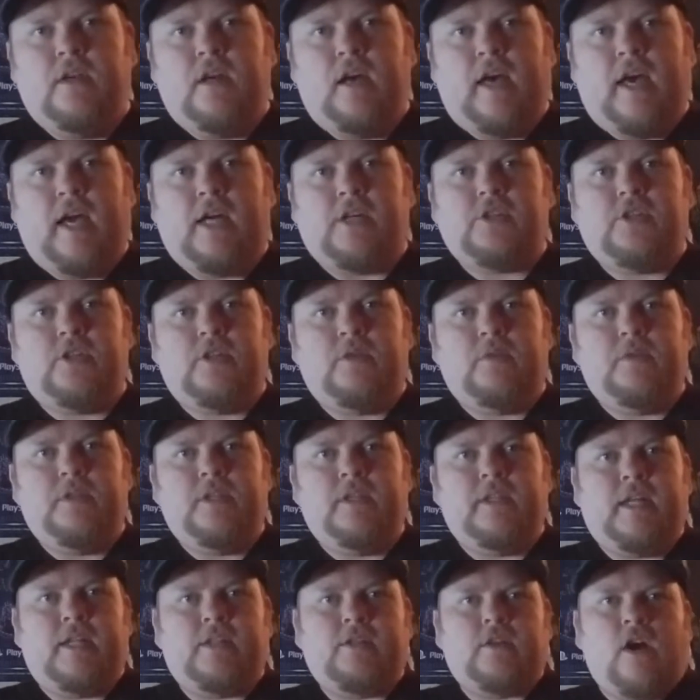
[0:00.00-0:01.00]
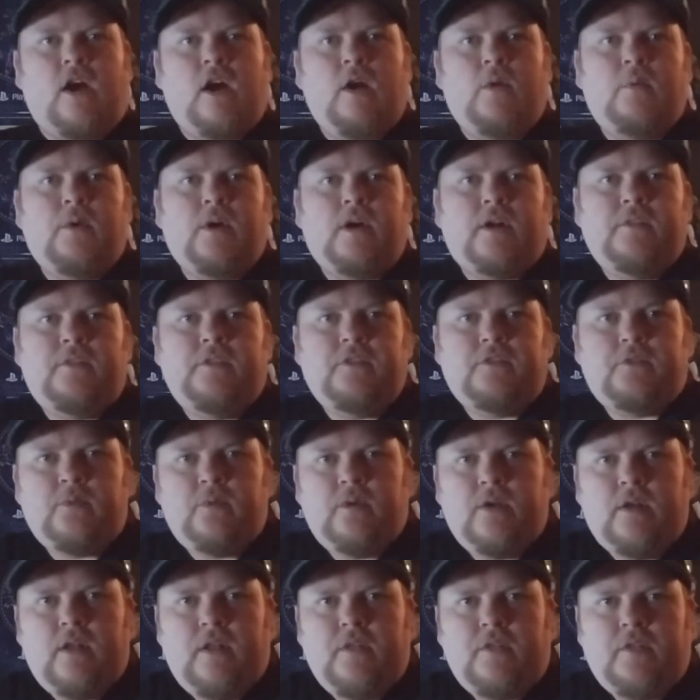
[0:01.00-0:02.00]
I actually really like the artwork on this
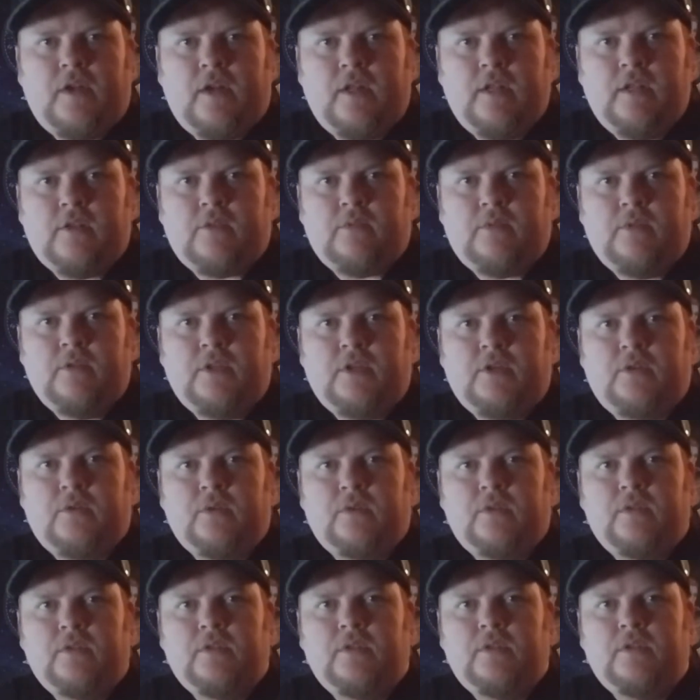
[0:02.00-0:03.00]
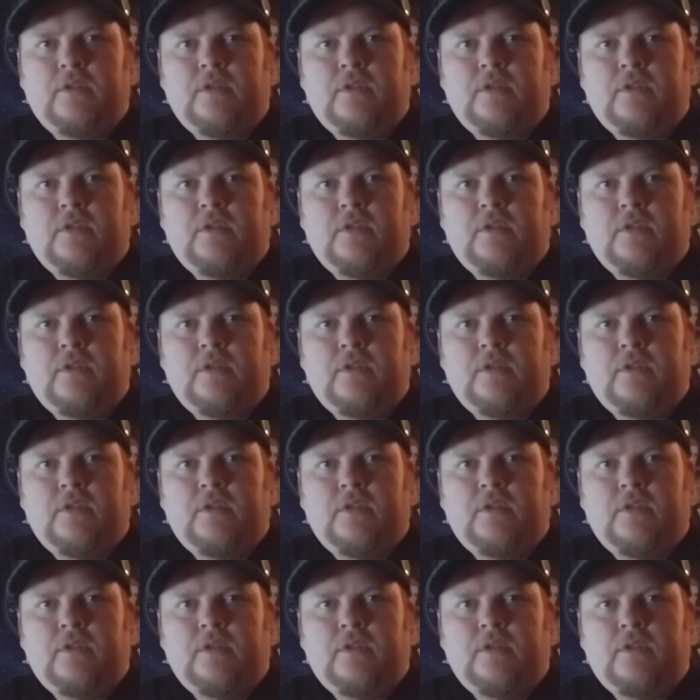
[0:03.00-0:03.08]
one. I thought it looked really cool.